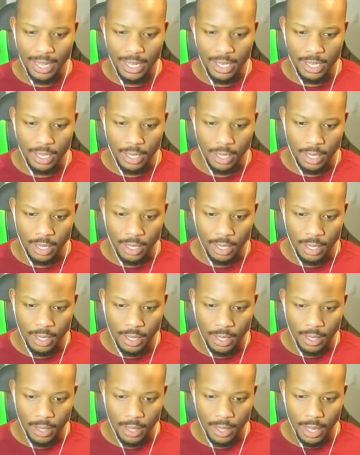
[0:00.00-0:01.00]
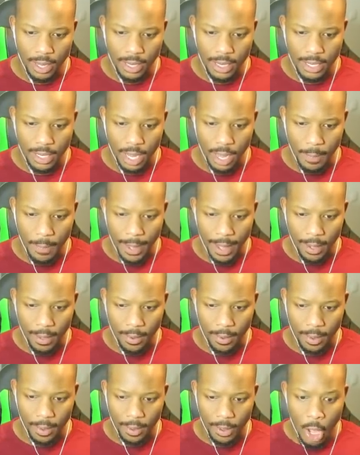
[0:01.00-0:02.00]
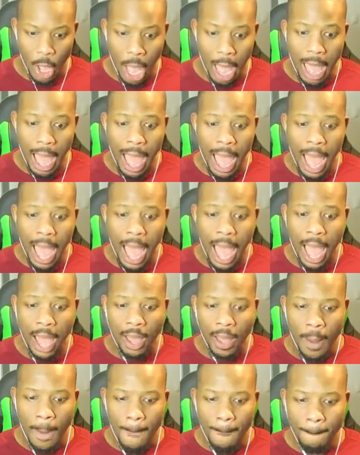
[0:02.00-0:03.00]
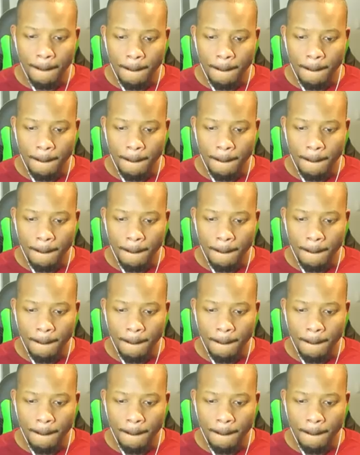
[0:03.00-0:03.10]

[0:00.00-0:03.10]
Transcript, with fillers: need to, I need to help out. Ah!